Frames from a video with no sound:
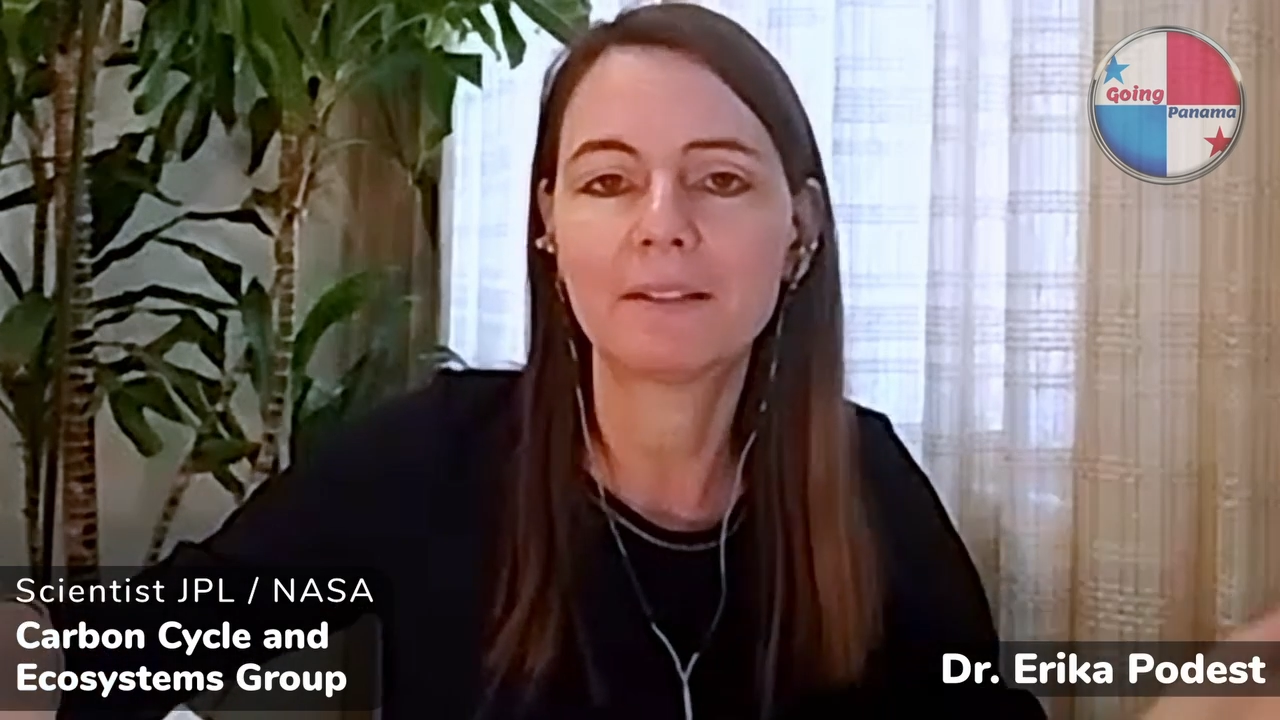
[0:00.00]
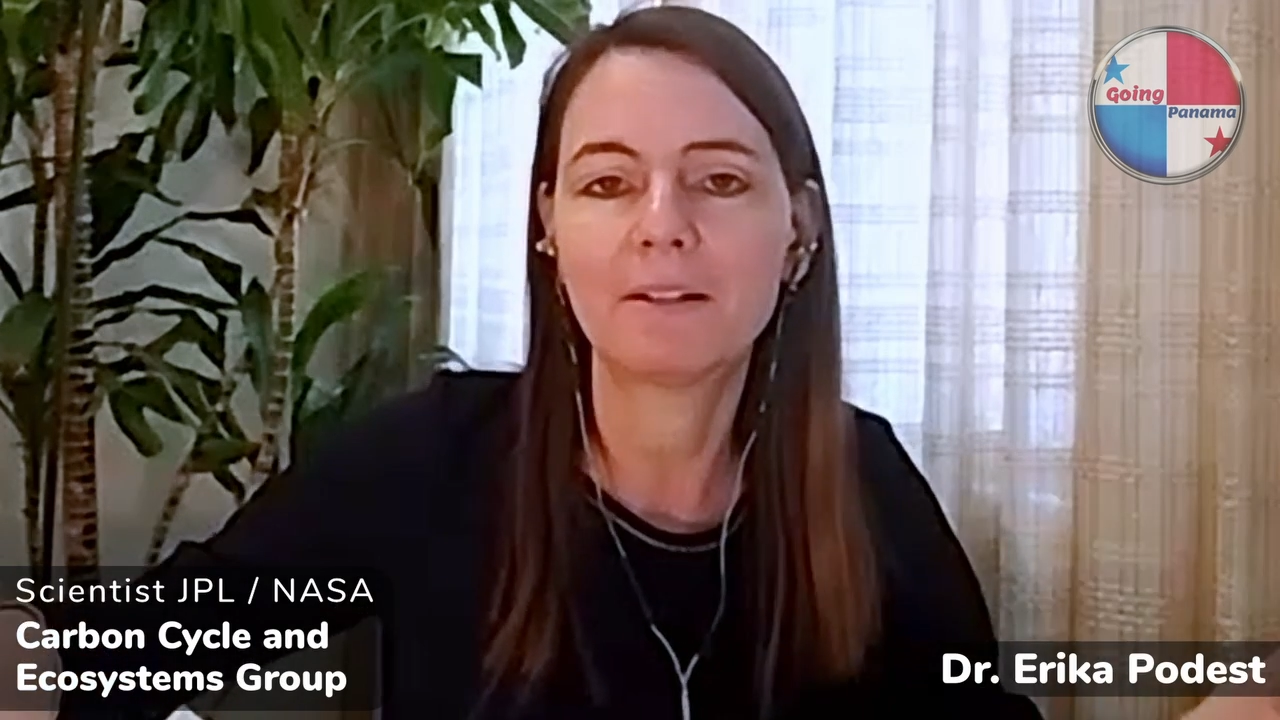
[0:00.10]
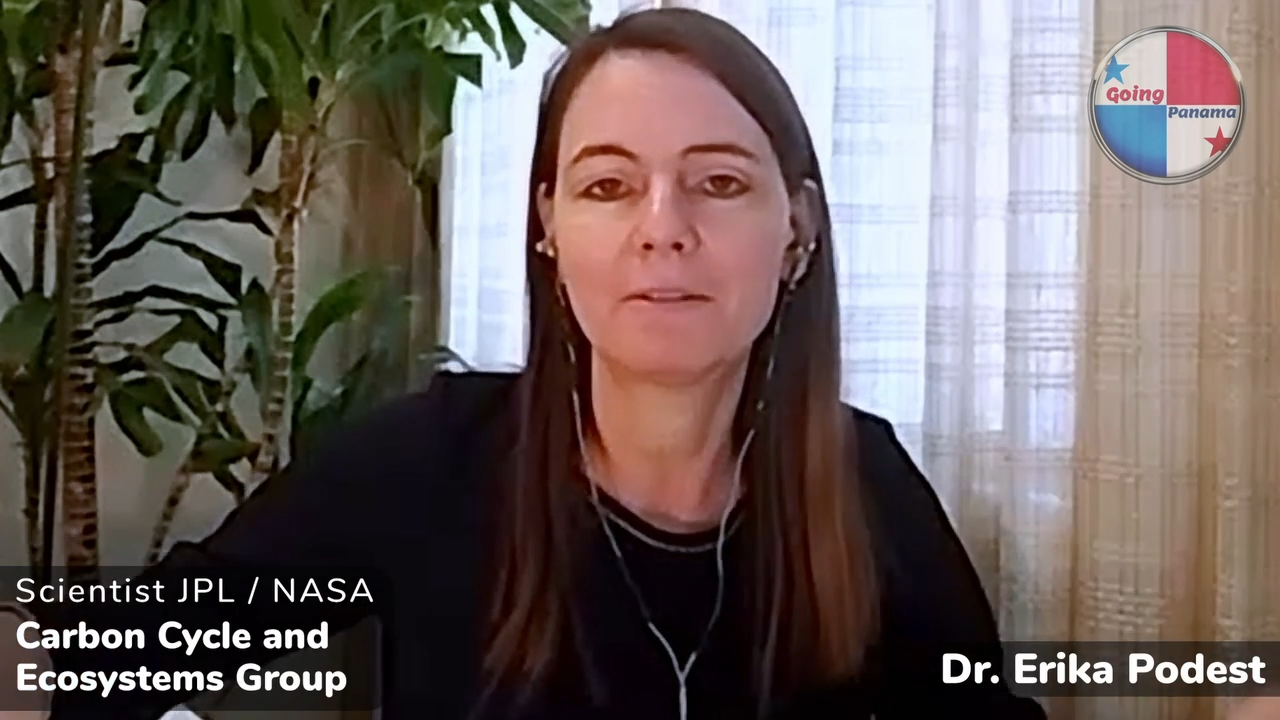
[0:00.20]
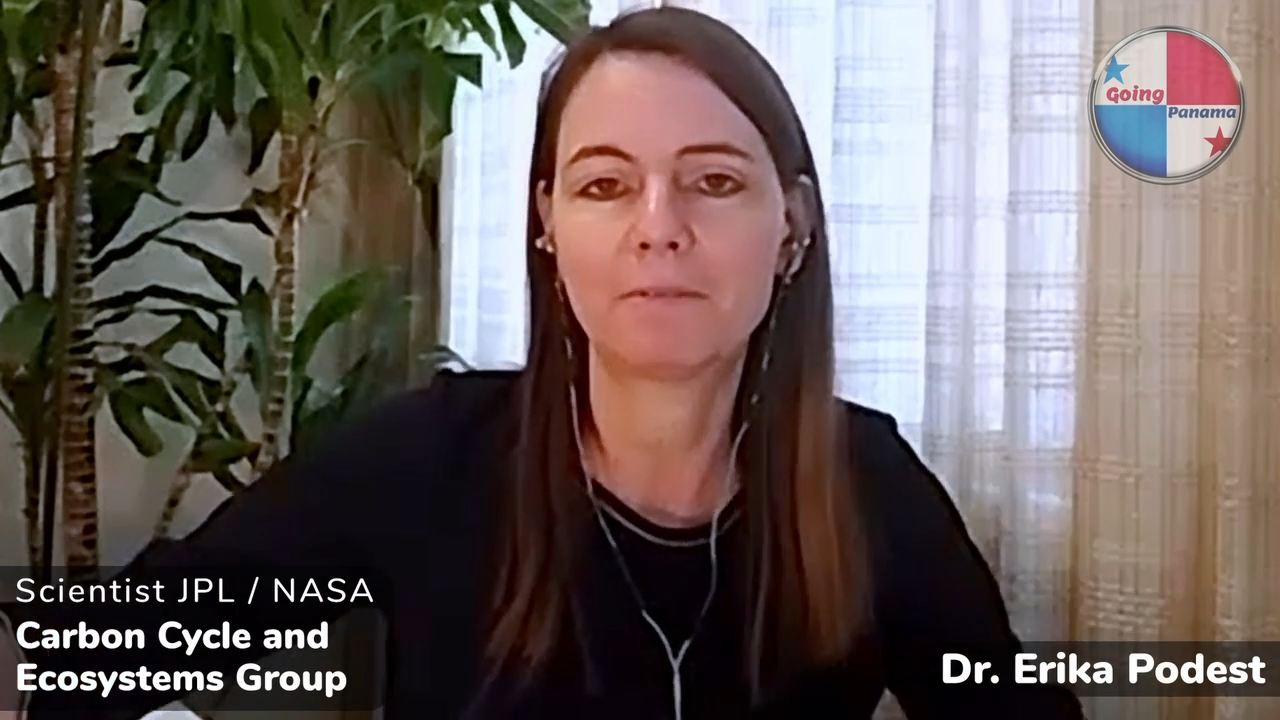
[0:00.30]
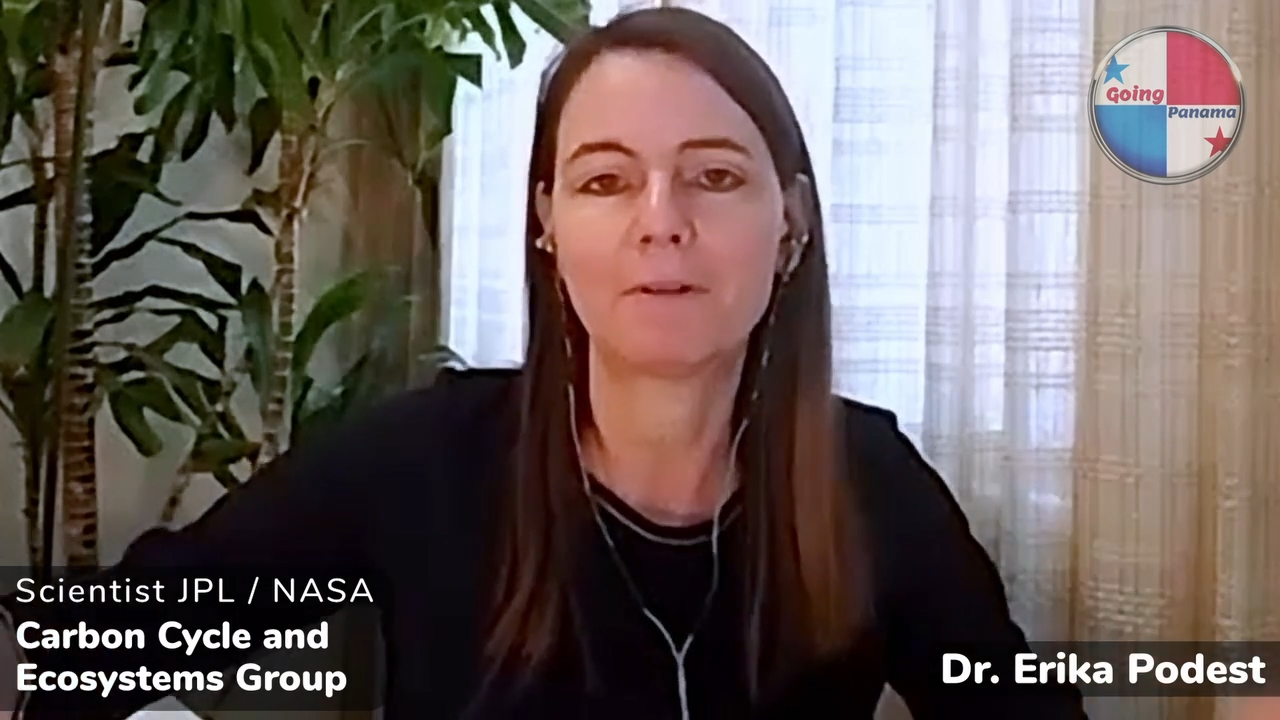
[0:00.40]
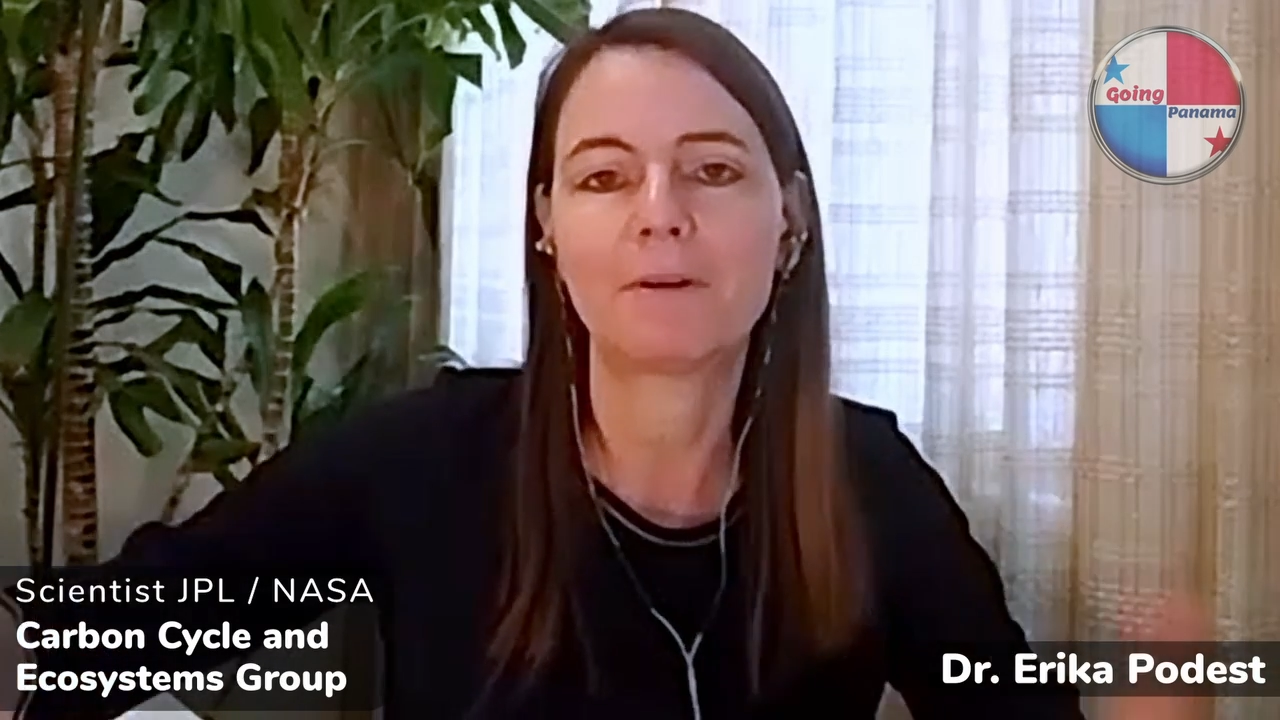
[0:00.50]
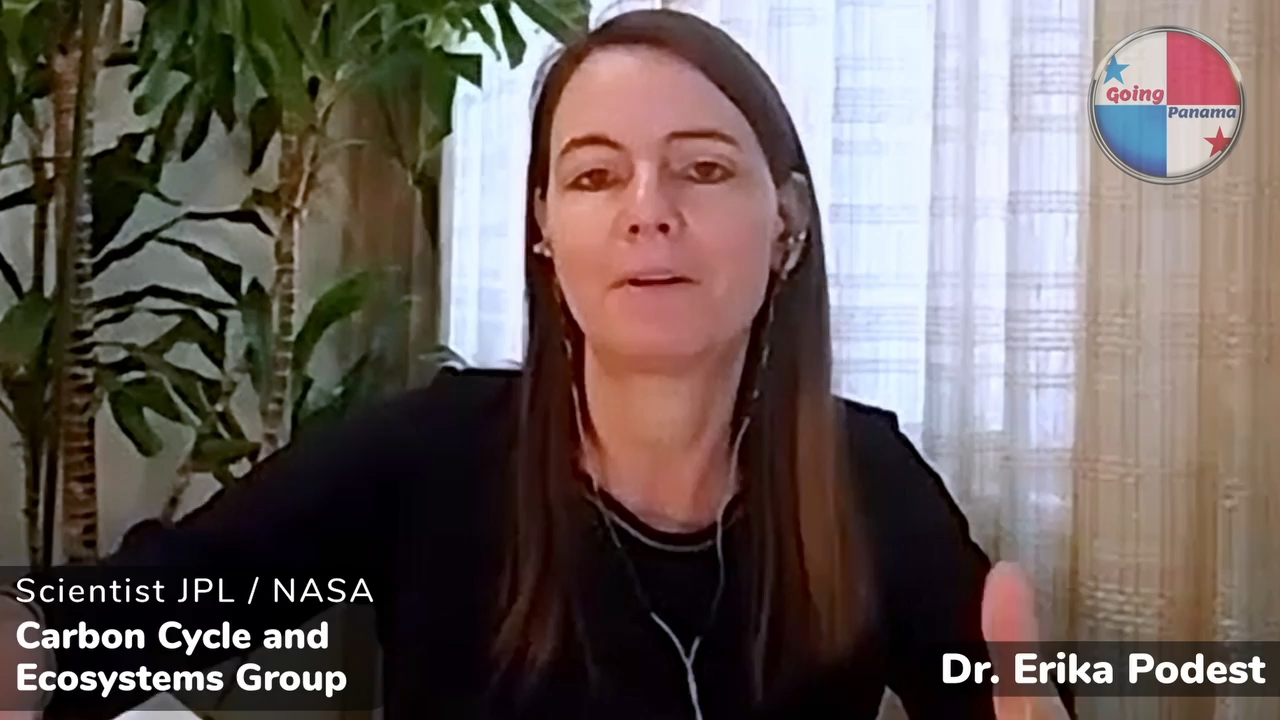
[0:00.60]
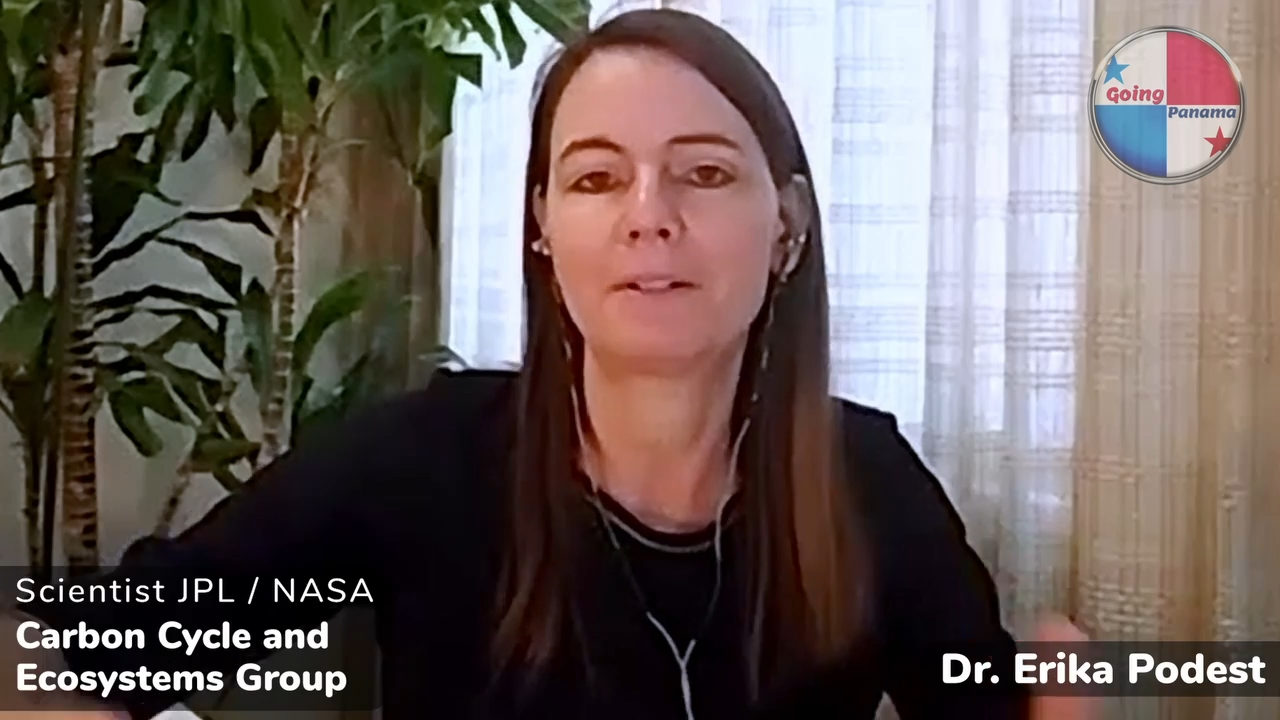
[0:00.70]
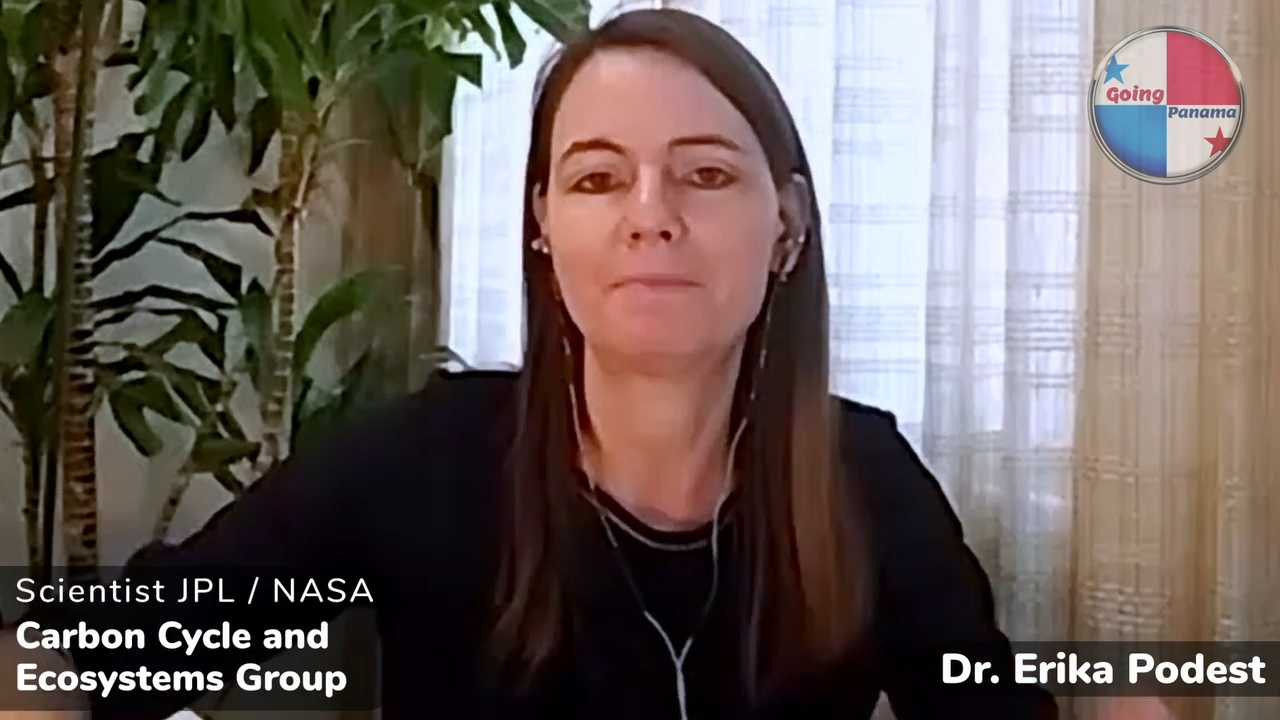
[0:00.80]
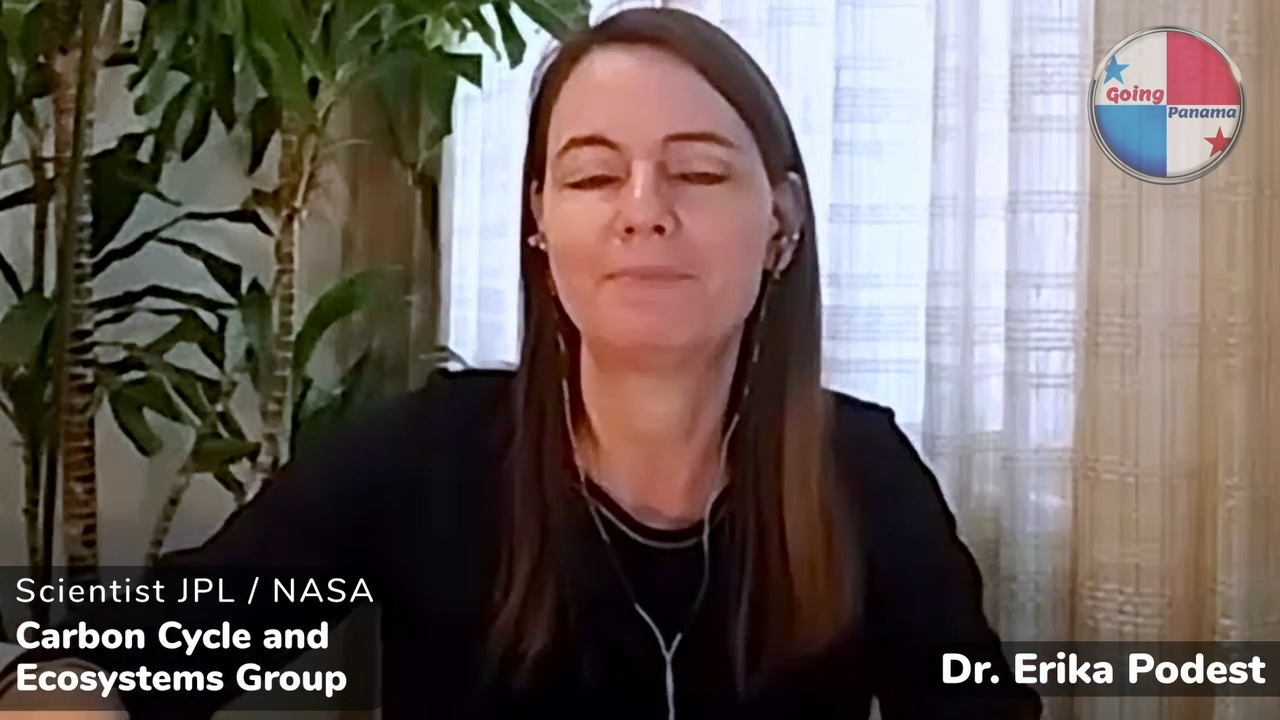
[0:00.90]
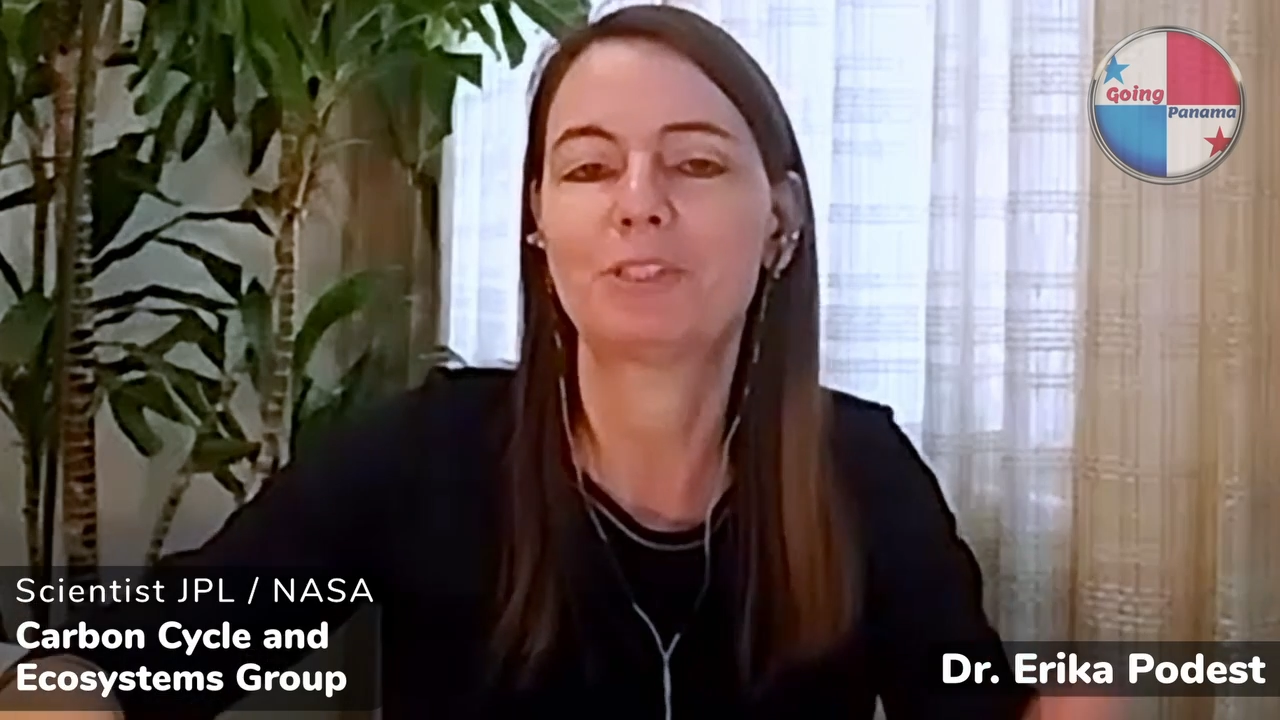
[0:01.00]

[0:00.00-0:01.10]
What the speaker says: of our